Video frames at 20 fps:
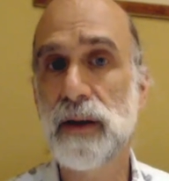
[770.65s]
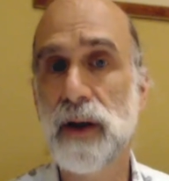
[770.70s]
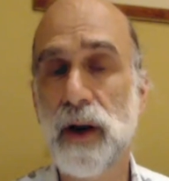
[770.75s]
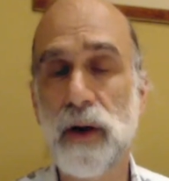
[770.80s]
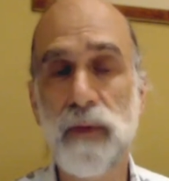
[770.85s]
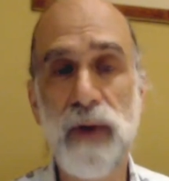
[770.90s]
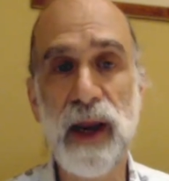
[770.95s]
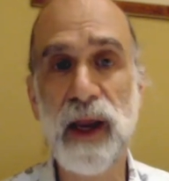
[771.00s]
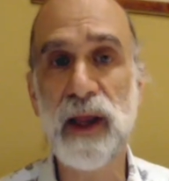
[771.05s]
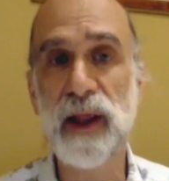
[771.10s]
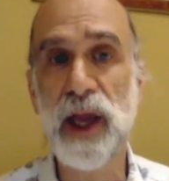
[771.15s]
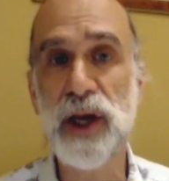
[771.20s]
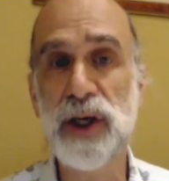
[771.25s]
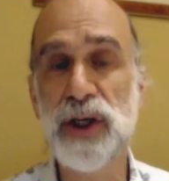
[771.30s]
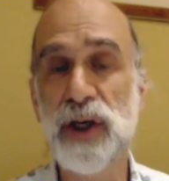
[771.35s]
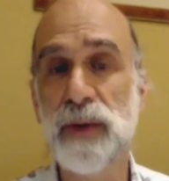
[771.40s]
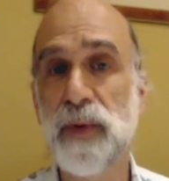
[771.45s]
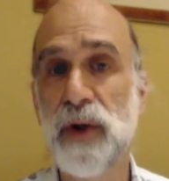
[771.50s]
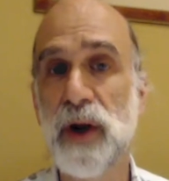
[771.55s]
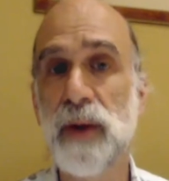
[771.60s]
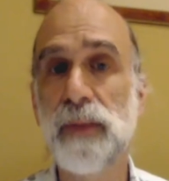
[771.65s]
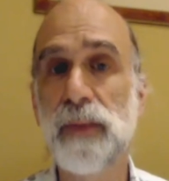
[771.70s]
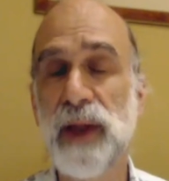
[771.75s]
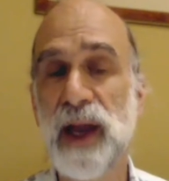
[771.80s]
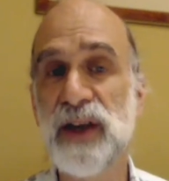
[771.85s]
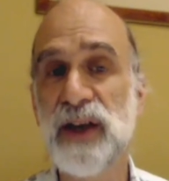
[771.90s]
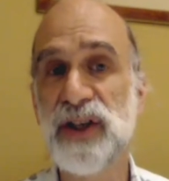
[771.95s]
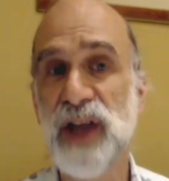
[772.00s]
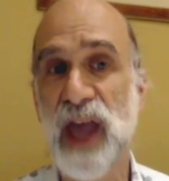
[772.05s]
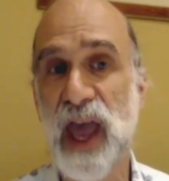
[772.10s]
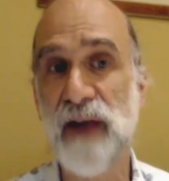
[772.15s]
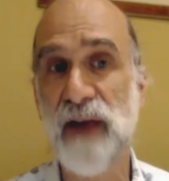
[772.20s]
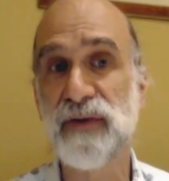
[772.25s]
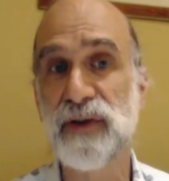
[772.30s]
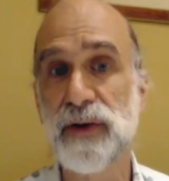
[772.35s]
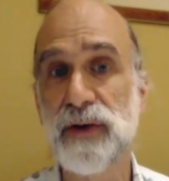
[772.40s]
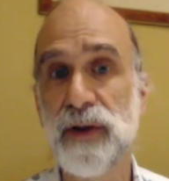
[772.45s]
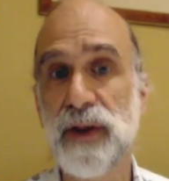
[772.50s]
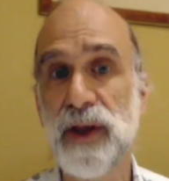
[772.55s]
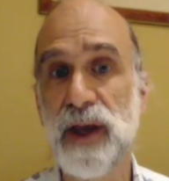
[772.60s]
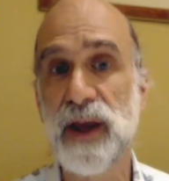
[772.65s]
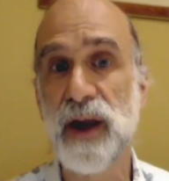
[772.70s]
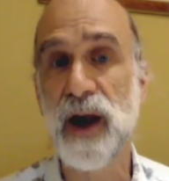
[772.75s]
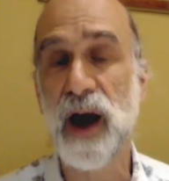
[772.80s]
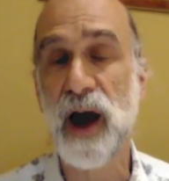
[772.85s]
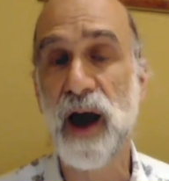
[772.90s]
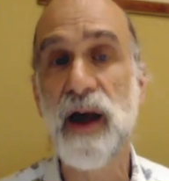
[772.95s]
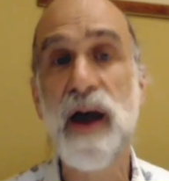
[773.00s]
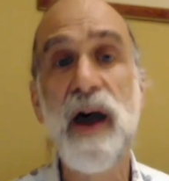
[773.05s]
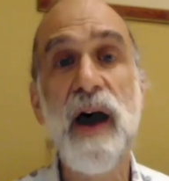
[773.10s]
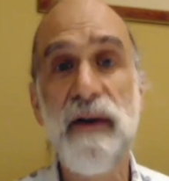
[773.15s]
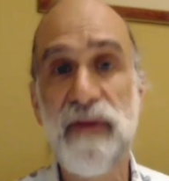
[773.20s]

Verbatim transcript: a regulation put in place after the uh,